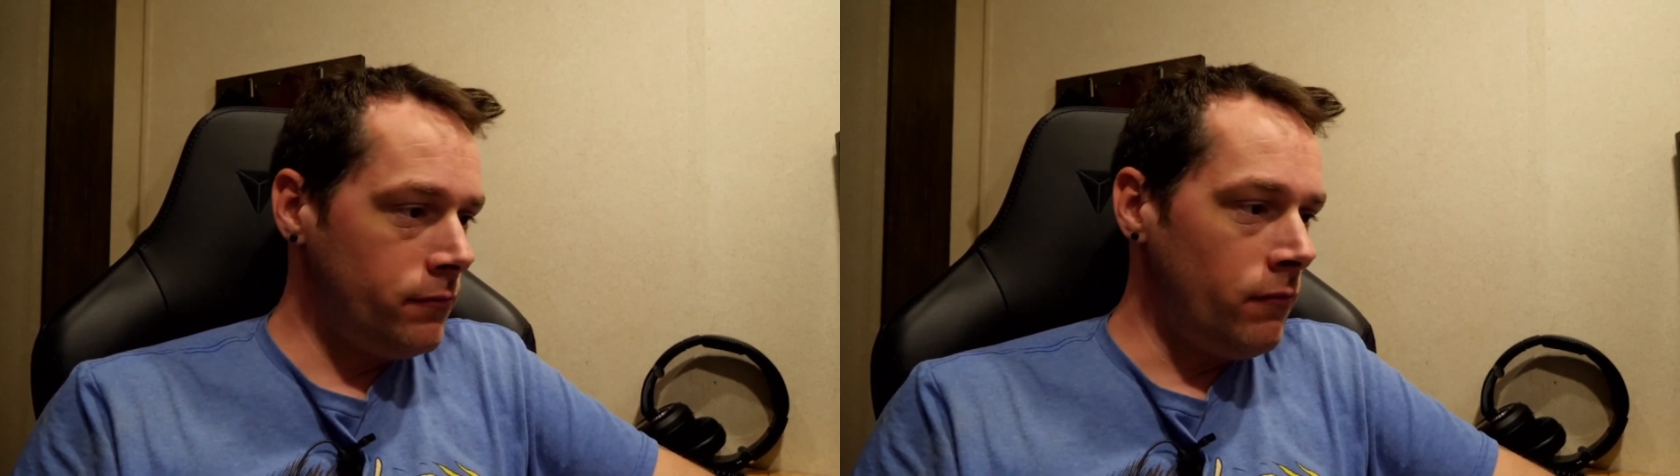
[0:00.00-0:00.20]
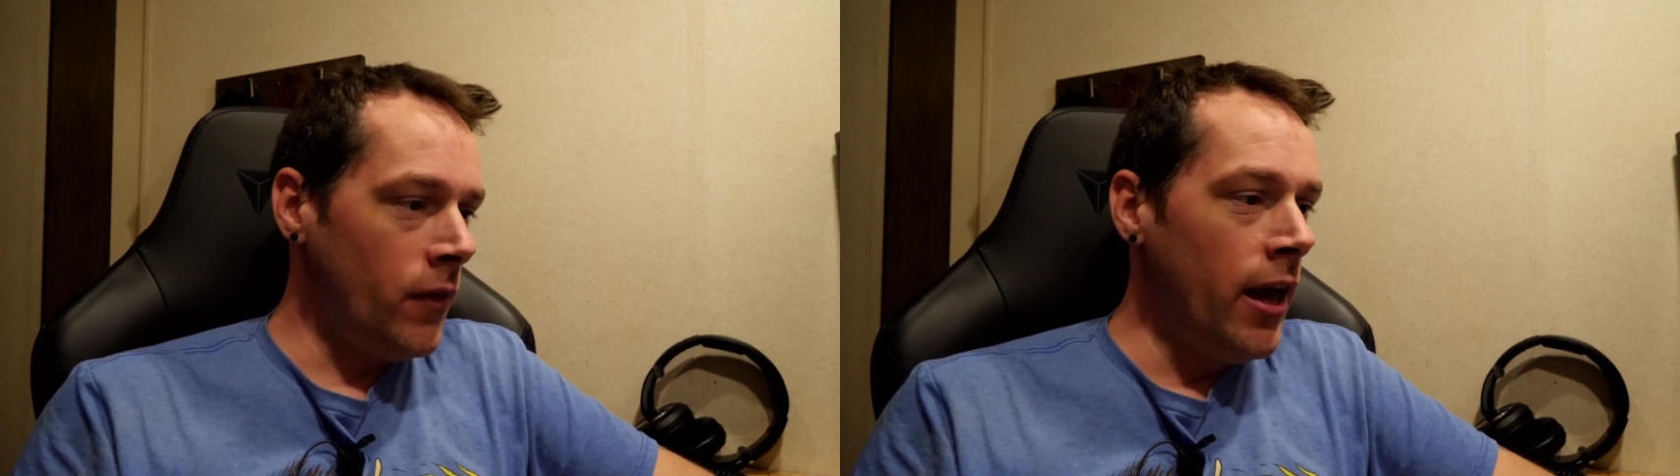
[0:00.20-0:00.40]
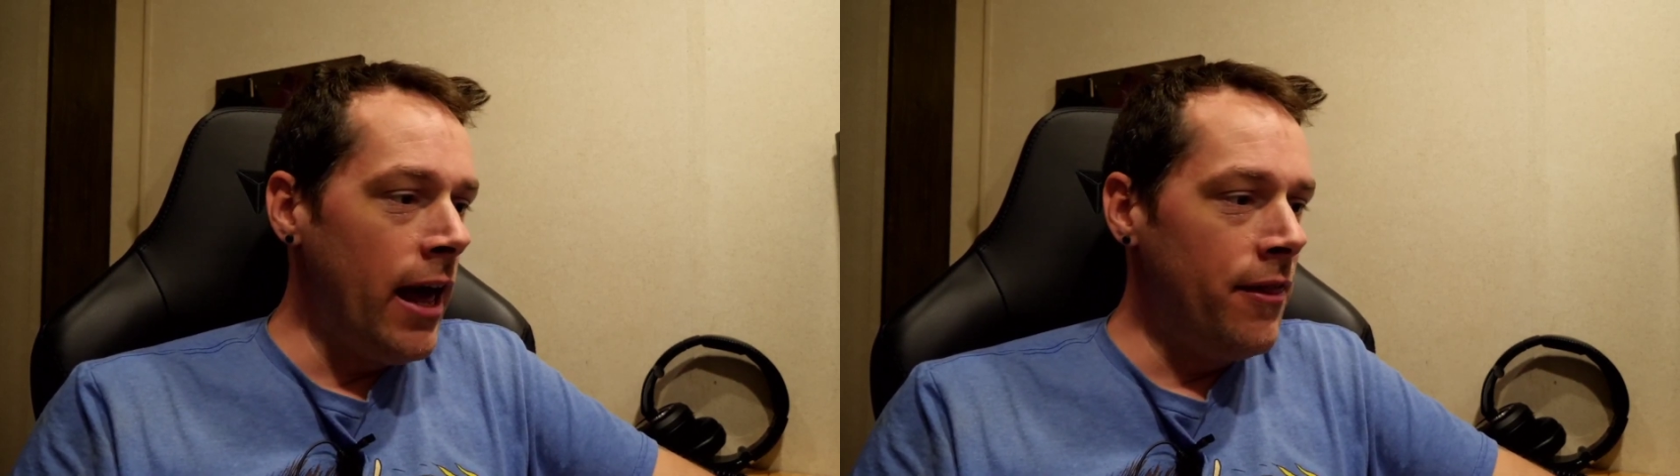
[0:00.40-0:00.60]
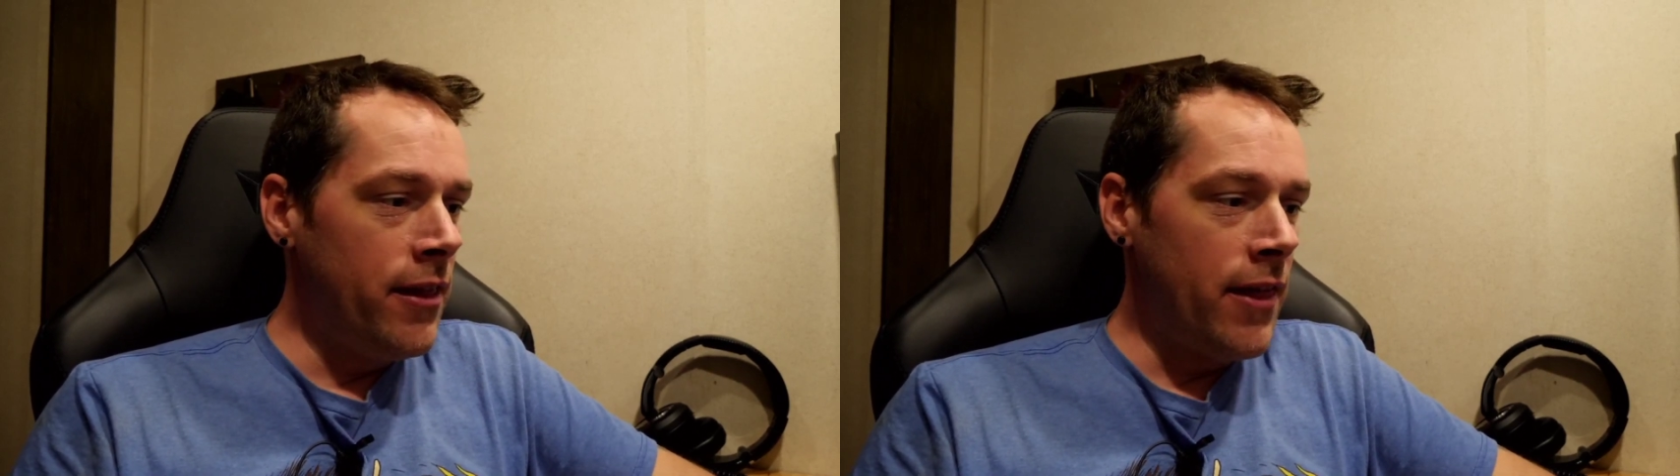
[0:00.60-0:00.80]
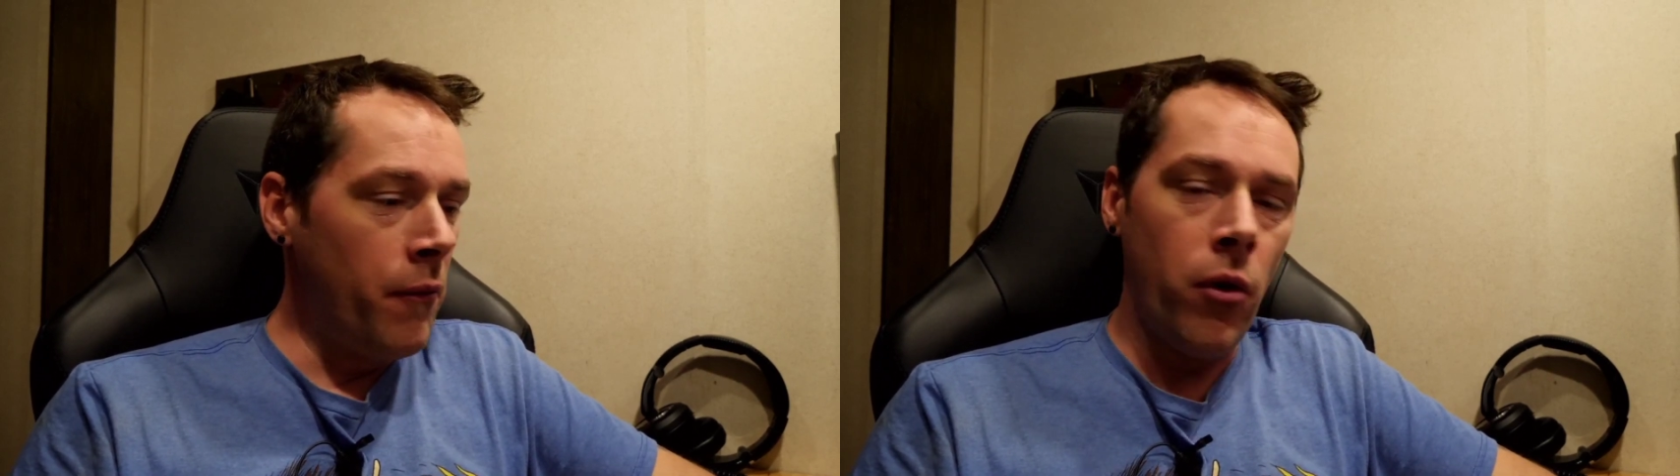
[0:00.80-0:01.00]
And
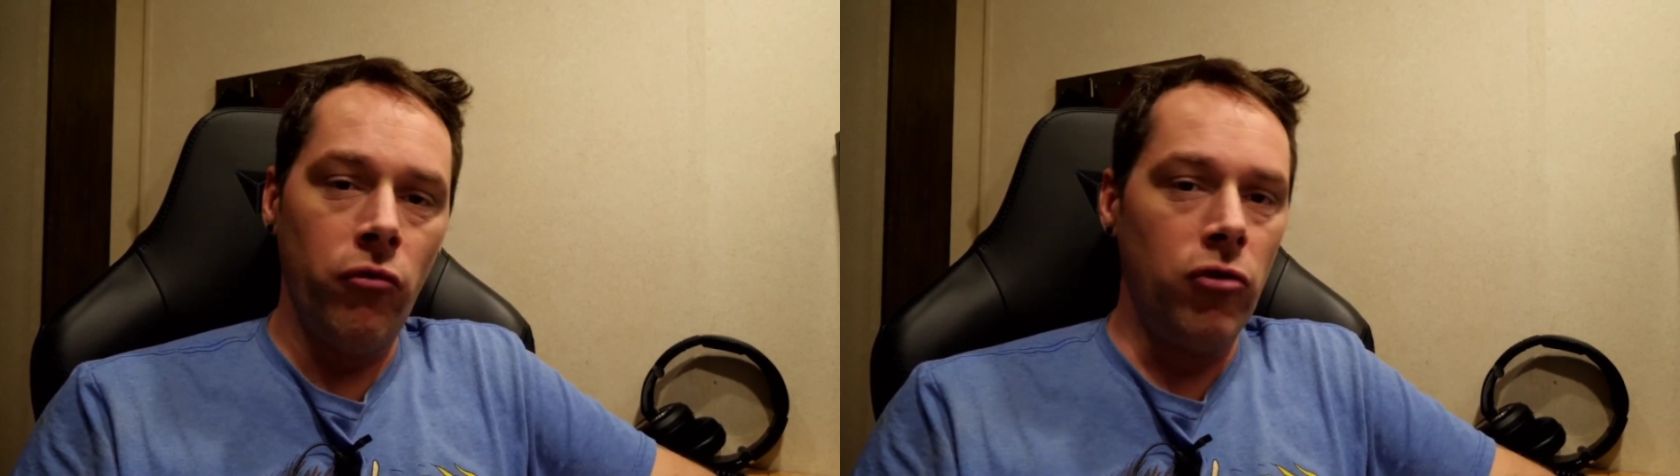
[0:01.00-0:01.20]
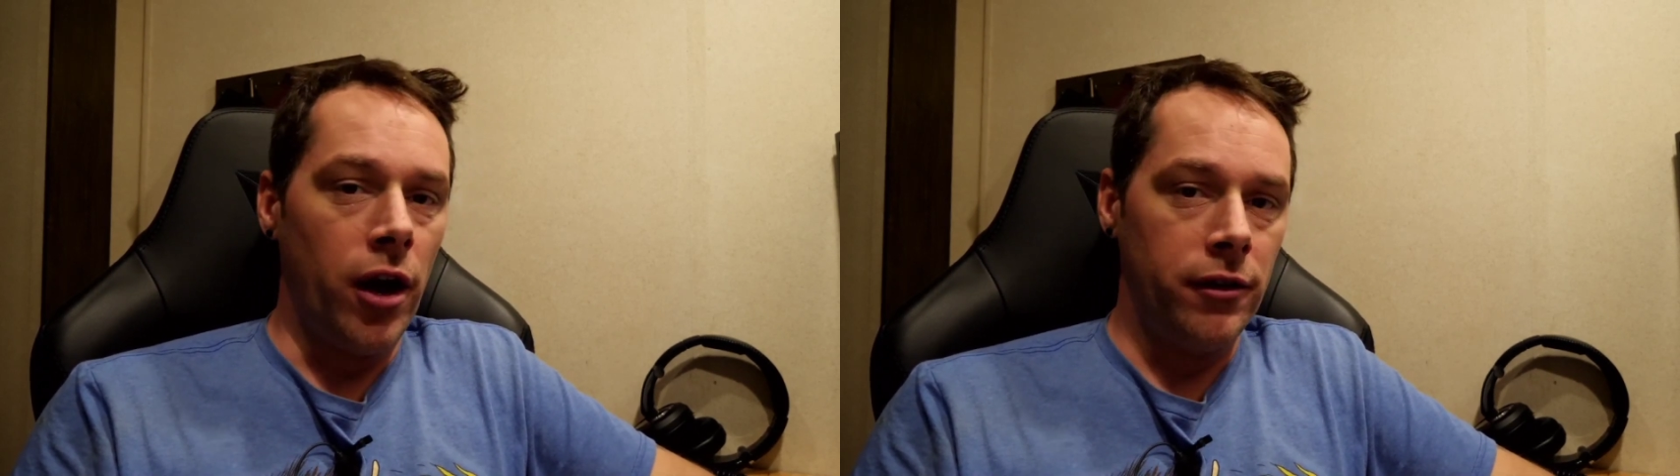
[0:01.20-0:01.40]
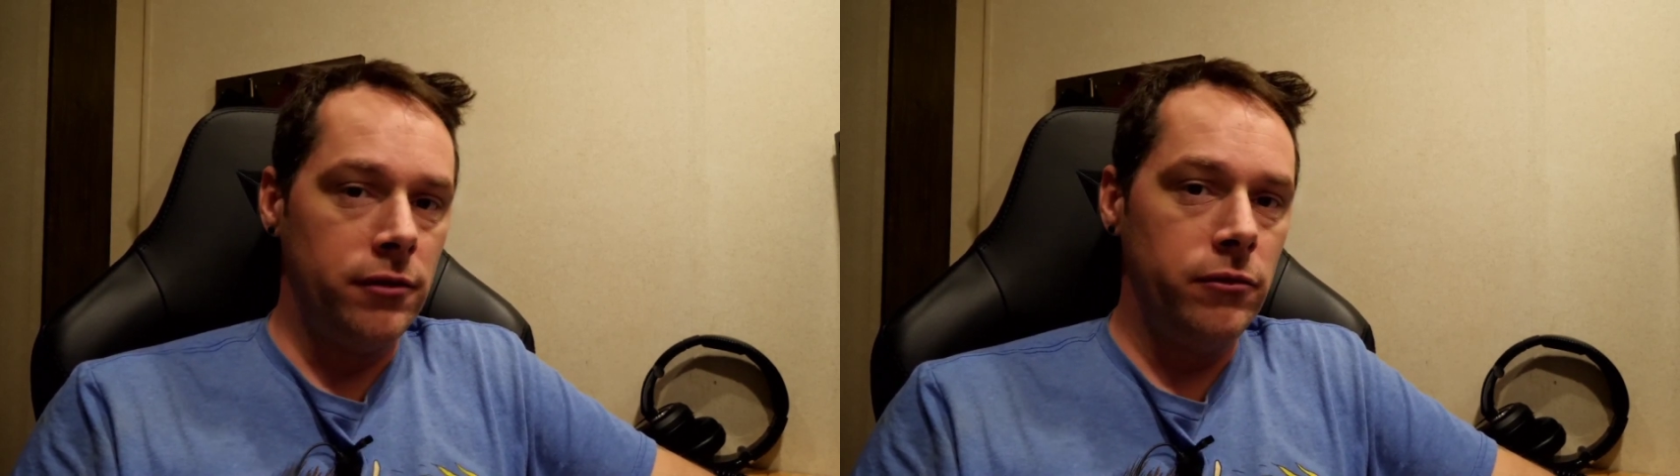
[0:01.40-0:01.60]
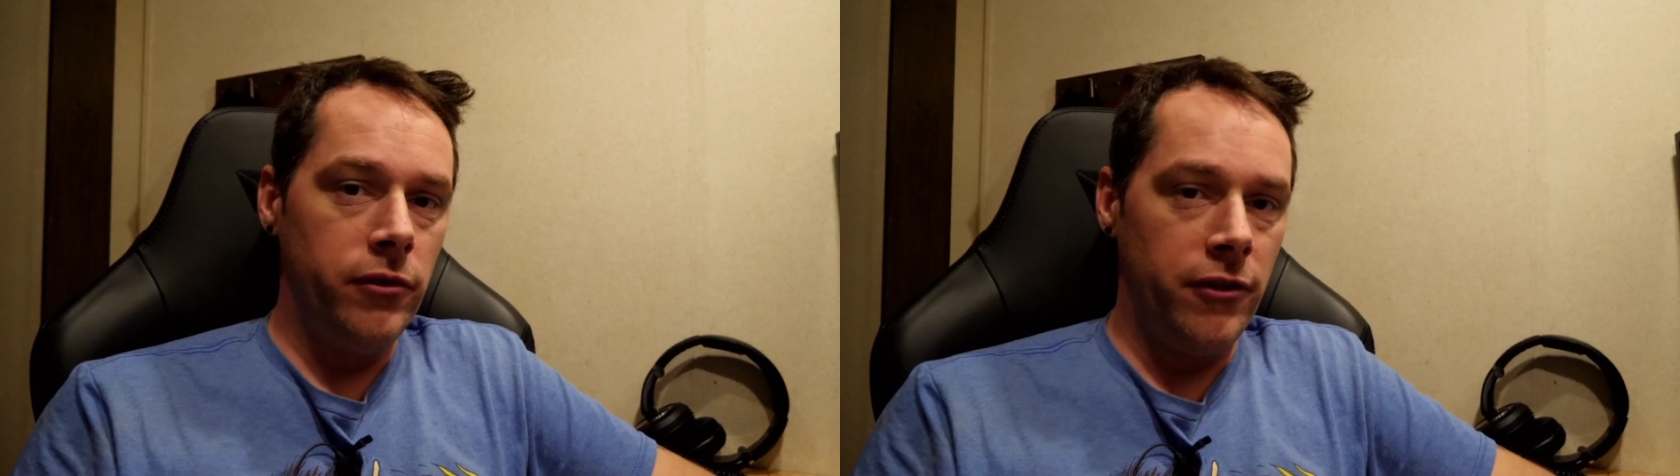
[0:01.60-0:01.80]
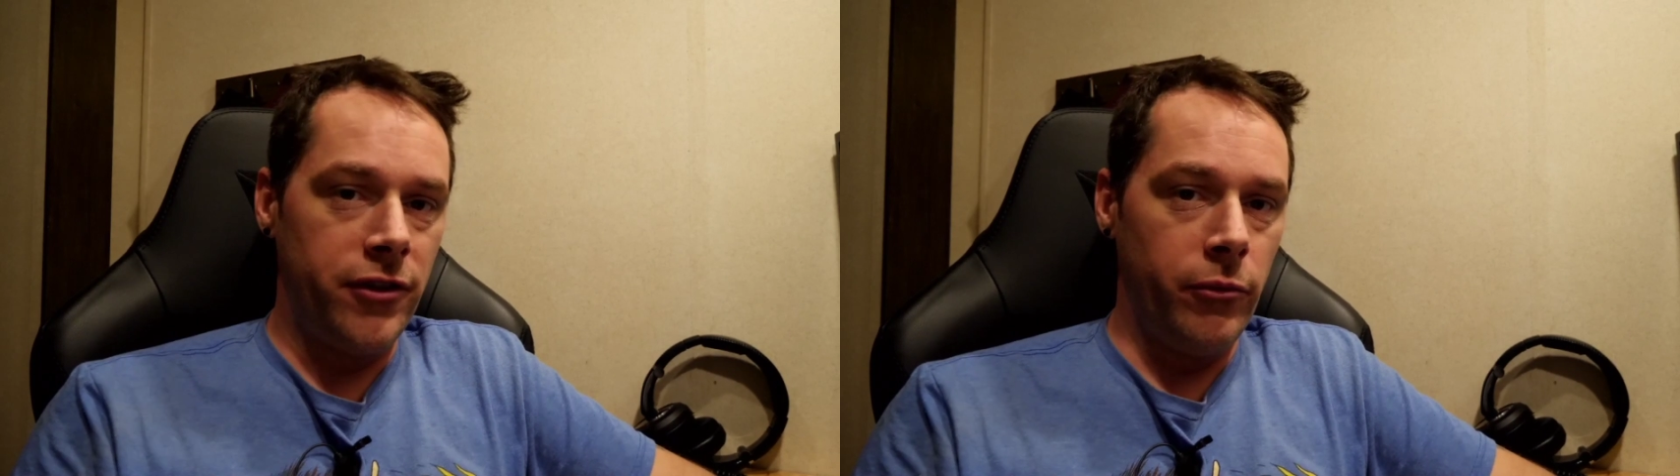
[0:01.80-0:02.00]
they won't run
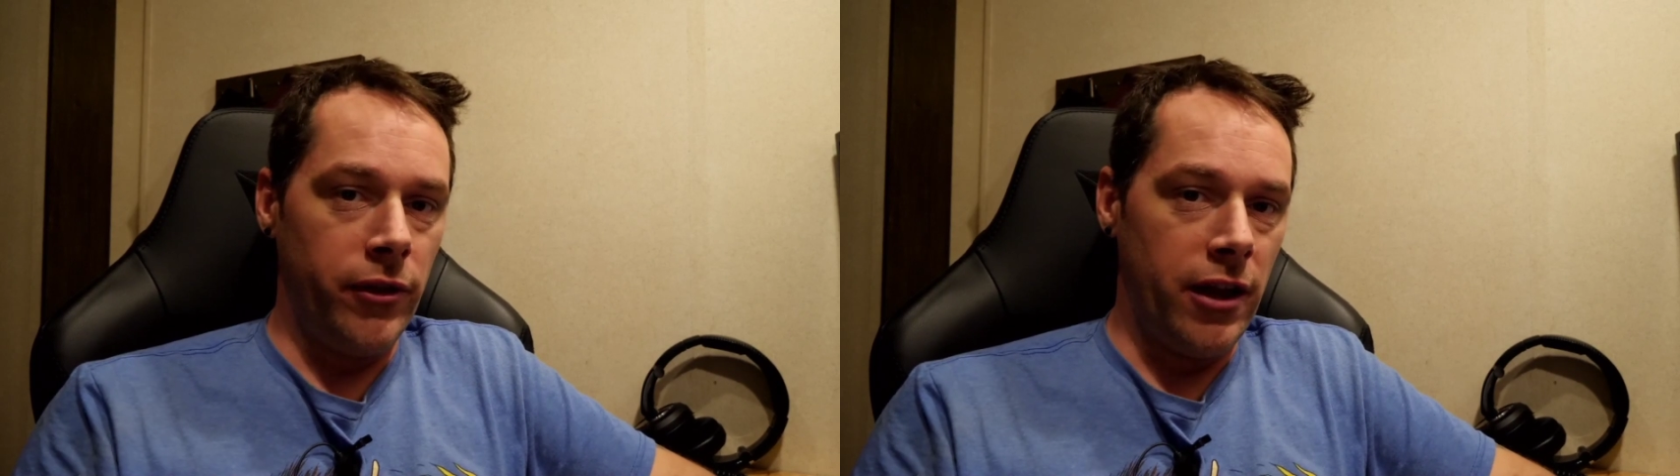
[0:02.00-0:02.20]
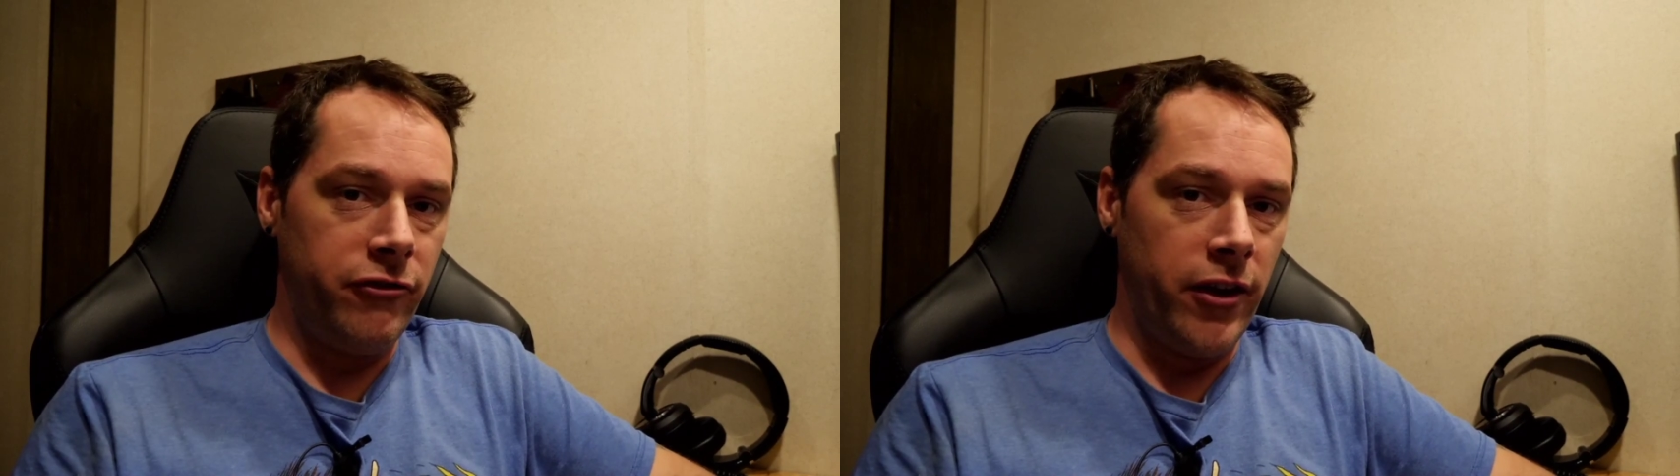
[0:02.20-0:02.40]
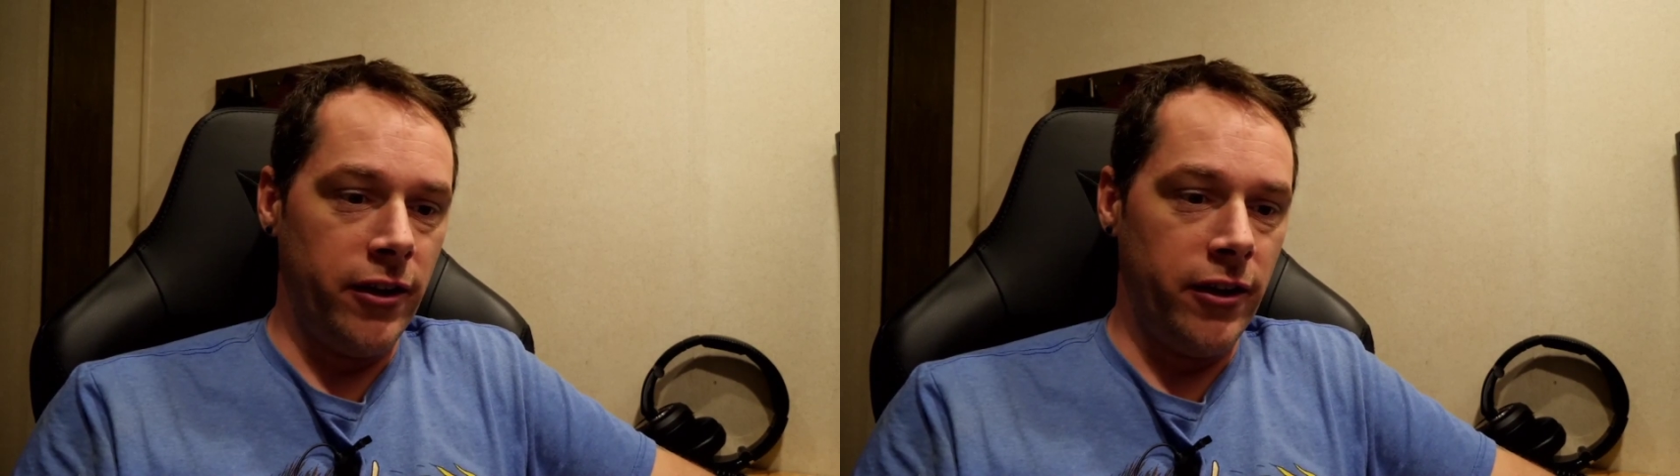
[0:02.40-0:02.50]
when they fail.